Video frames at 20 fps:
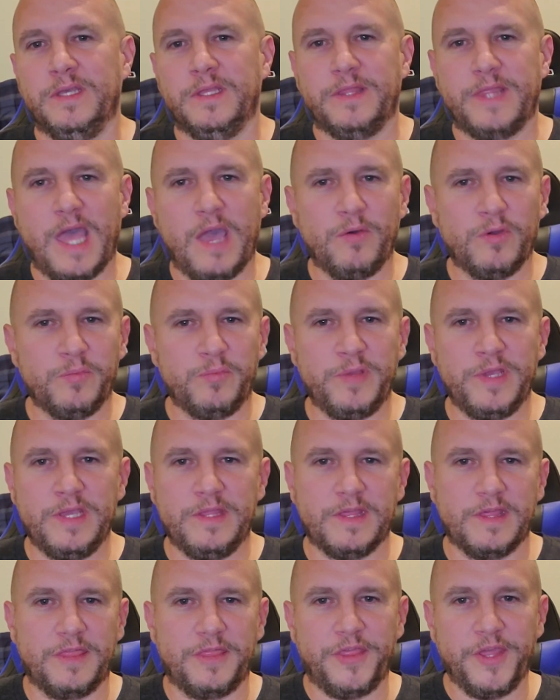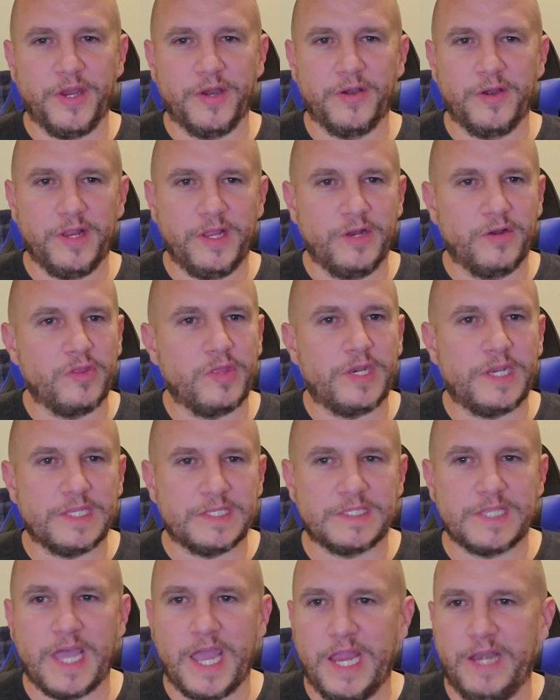That would be the theory or the
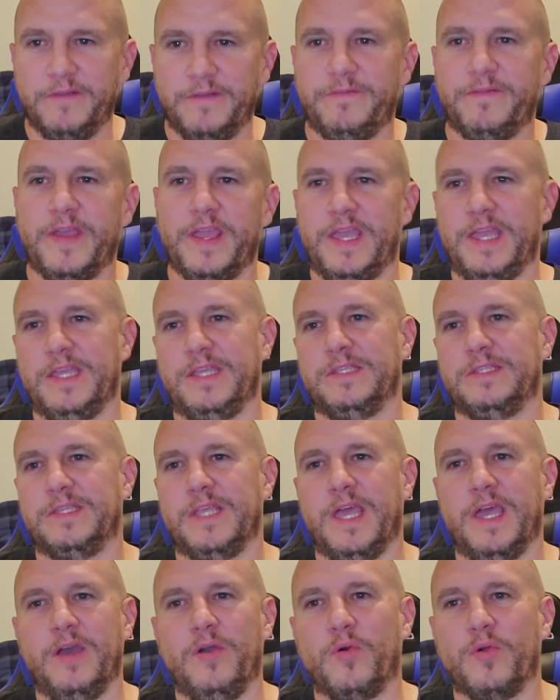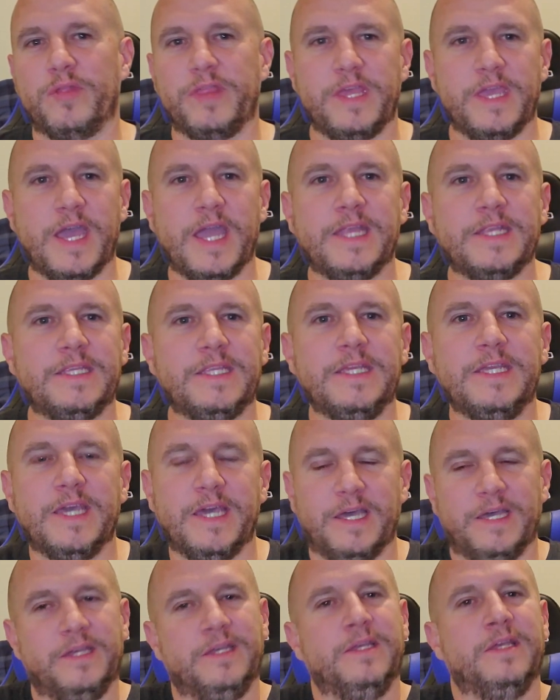design phase or the
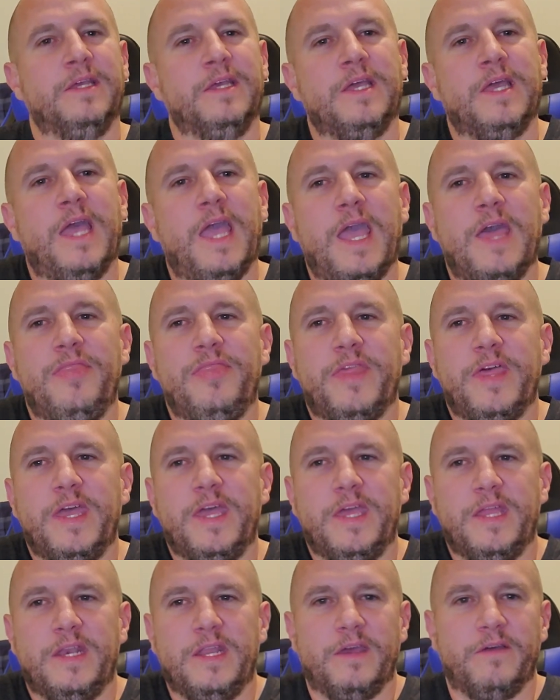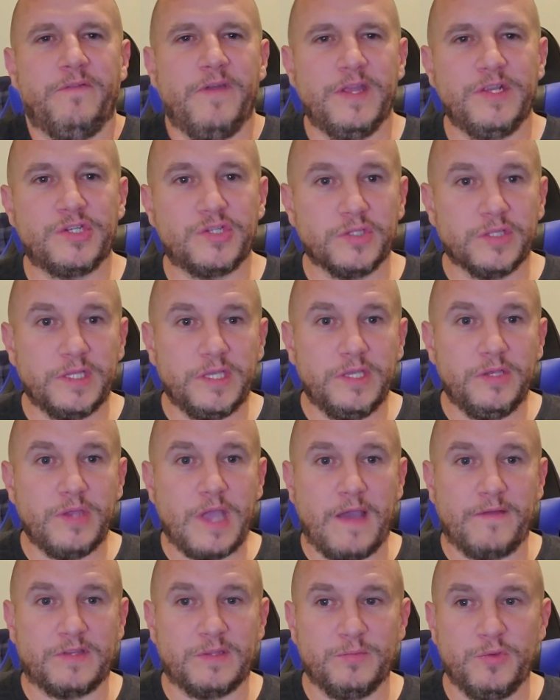idea. And then eventually you
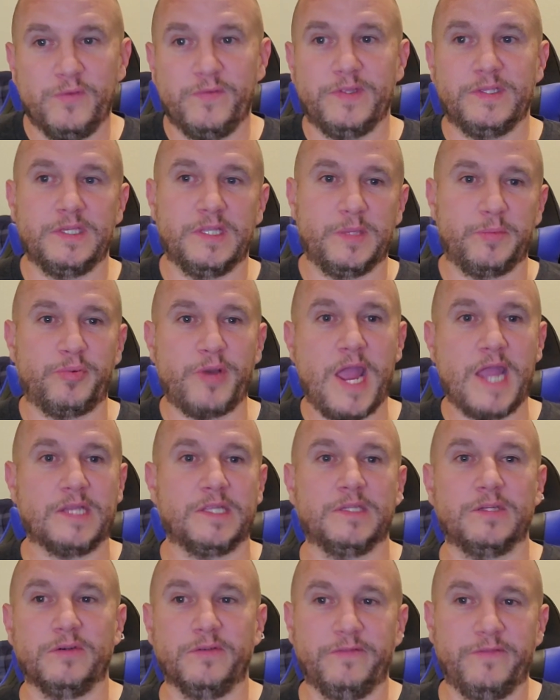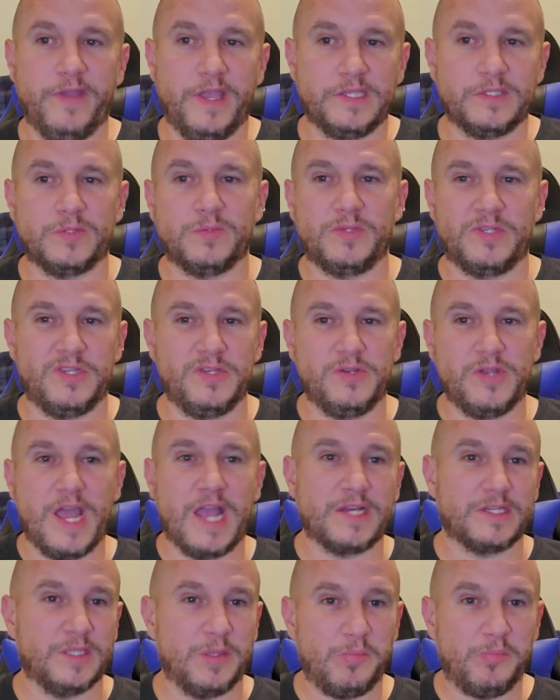have to move into the practical phases, which is you
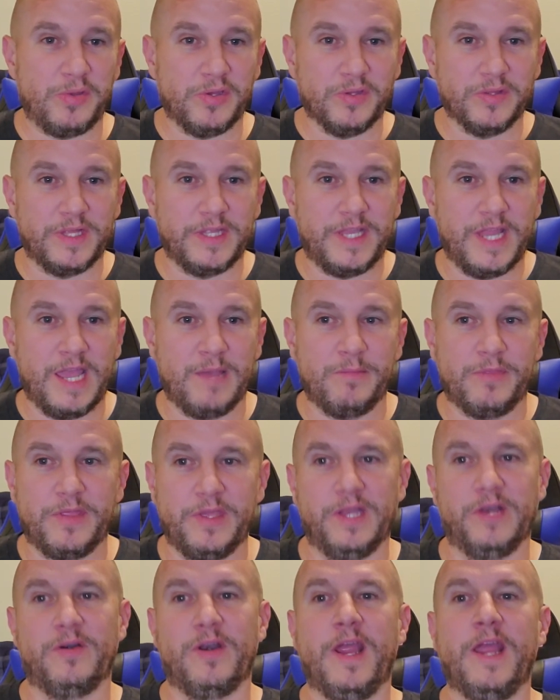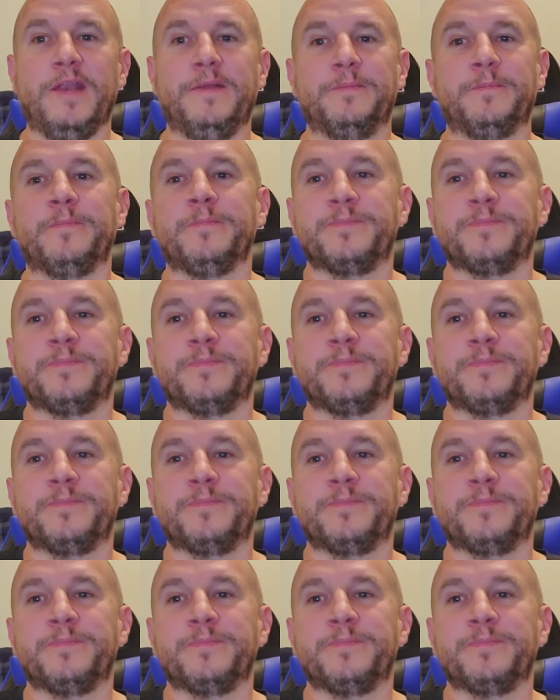actually build the damn thing, right?